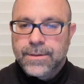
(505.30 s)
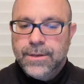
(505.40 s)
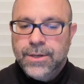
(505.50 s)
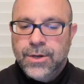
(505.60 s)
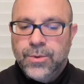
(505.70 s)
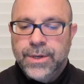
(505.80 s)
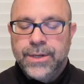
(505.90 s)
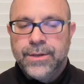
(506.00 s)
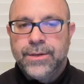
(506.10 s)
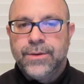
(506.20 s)

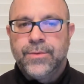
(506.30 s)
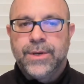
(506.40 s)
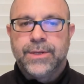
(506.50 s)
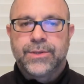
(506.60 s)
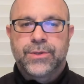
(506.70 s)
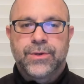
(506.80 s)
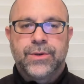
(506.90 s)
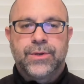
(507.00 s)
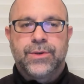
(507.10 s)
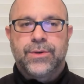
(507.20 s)
when
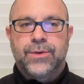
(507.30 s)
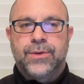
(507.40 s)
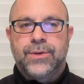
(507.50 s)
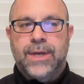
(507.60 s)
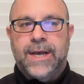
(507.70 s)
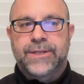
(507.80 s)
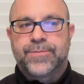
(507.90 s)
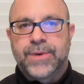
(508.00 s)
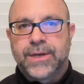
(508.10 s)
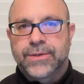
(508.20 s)
certain
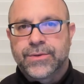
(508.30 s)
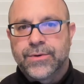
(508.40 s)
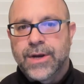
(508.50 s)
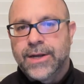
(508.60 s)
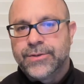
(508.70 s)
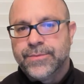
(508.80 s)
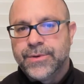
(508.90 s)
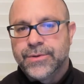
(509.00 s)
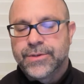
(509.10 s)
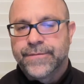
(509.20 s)
aspects or
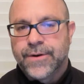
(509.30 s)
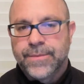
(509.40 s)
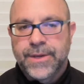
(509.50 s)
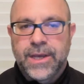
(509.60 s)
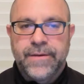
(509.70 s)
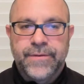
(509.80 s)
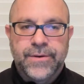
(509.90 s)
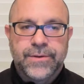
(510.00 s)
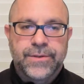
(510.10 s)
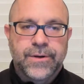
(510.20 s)
attributes of our
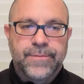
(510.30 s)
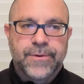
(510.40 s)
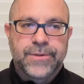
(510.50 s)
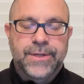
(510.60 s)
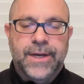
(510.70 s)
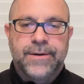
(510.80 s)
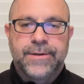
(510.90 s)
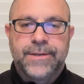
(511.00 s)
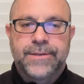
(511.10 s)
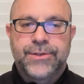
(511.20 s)
behaviors and our
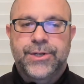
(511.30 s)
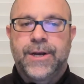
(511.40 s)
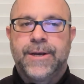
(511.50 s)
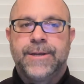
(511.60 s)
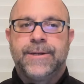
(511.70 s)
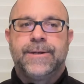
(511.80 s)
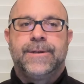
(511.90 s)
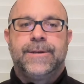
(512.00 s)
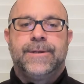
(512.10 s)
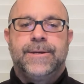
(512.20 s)
personalities shine
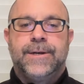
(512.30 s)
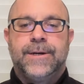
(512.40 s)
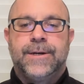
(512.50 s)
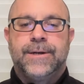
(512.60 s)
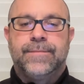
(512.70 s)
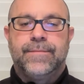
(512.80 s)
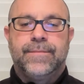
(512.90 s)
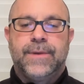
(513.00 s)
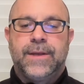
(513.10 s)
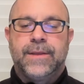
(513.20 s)

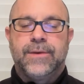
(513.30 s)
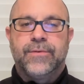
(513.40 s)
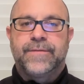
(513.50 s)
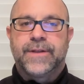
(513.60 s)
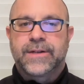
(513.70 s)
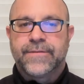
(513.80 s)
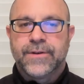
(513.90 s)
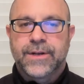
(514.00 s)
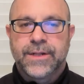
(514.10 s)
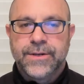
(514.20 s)
and they reflect
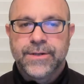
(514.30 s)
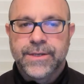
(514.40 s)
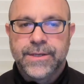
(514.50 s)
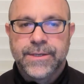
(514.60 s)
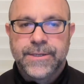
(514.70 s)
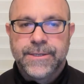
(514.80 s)
very clearly,